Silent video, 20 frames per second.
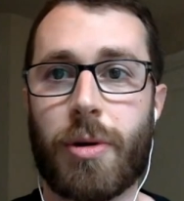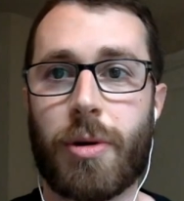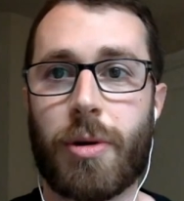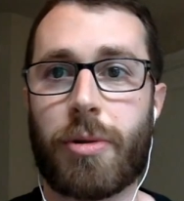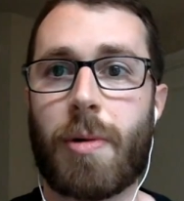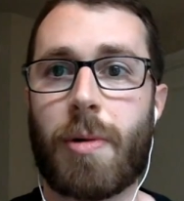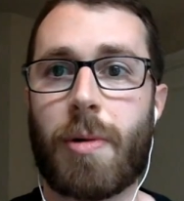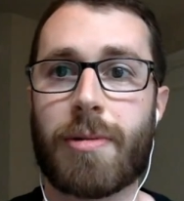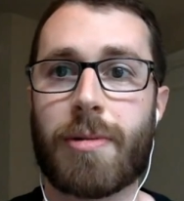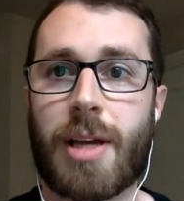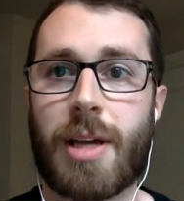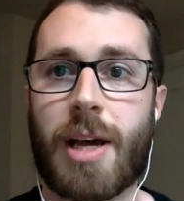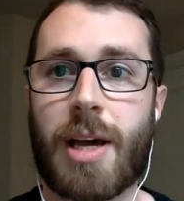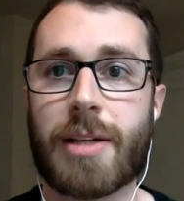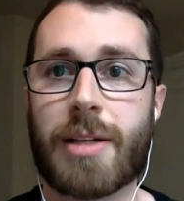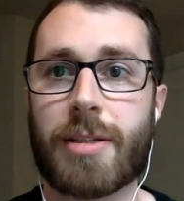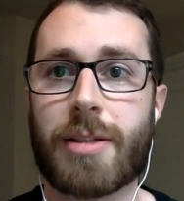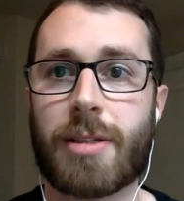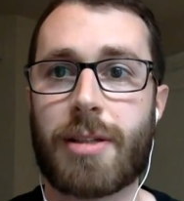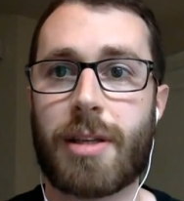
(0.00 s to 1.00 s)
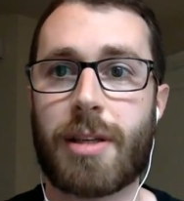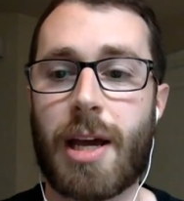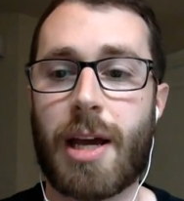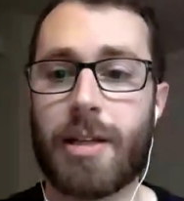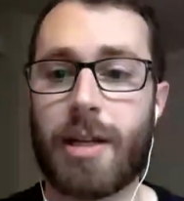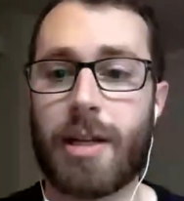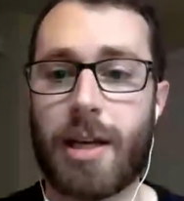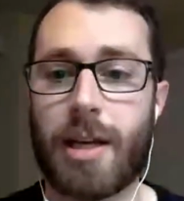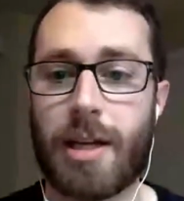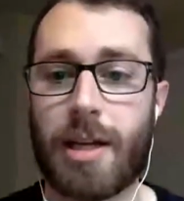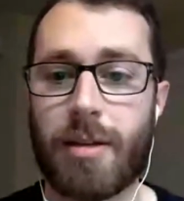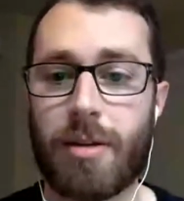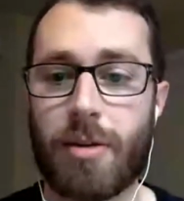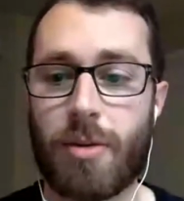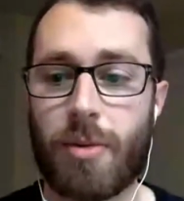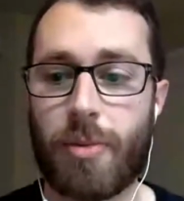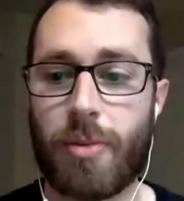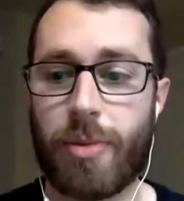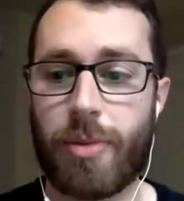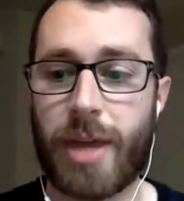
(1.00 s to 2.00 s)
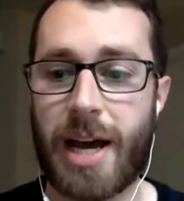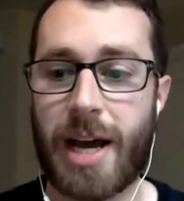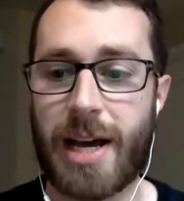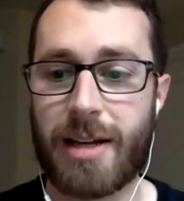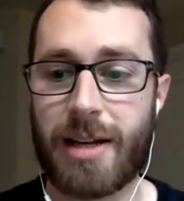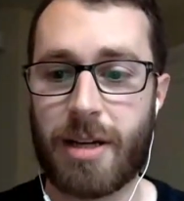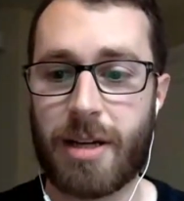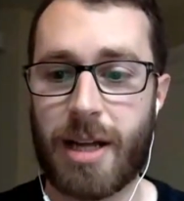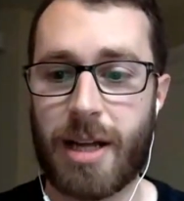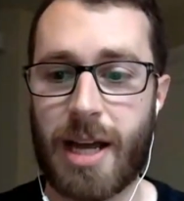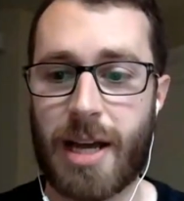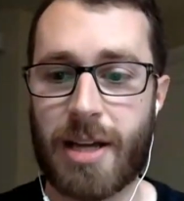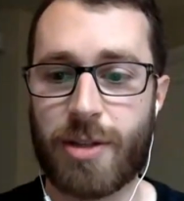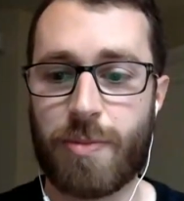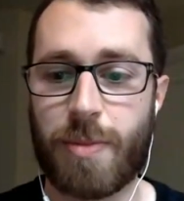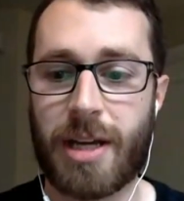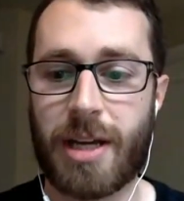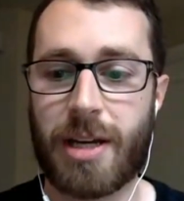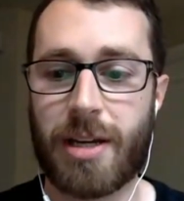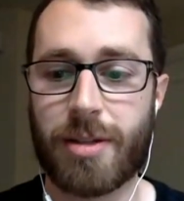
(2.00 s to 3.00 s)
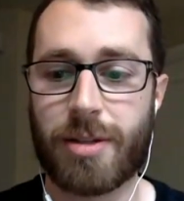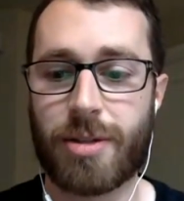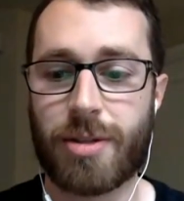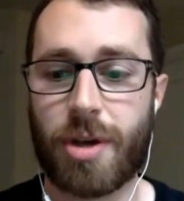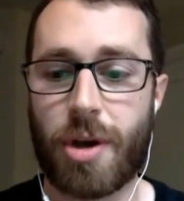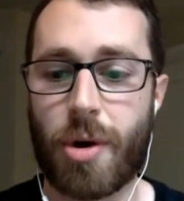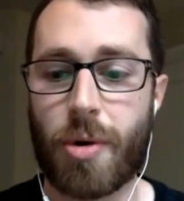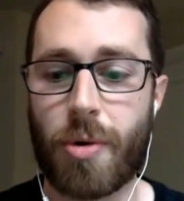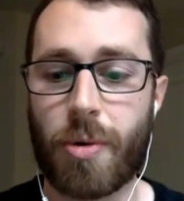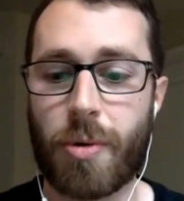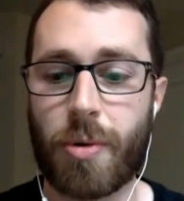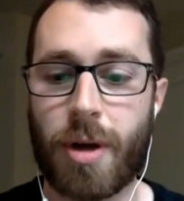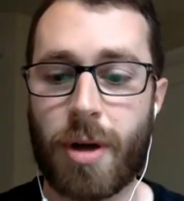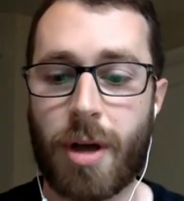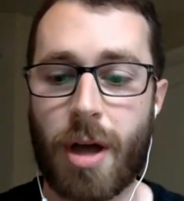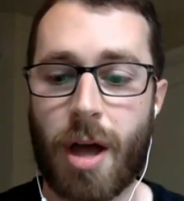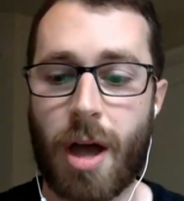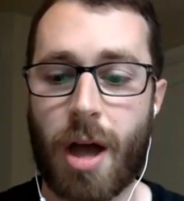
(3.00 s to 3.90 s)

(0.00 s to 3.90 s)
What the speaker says: throughout Sass, and that has made it so